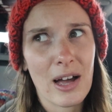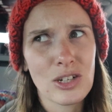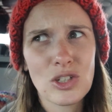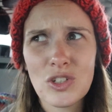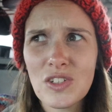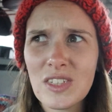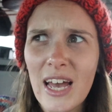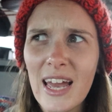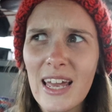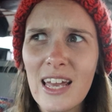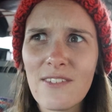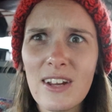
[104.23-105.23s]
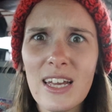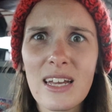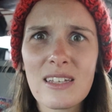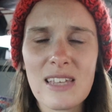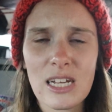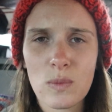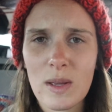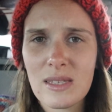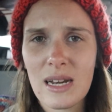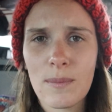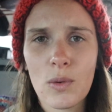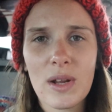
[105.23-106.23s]
Tuesday evening /
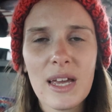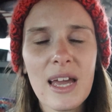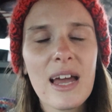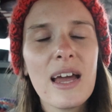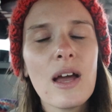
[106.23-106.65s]
Wednesday morning,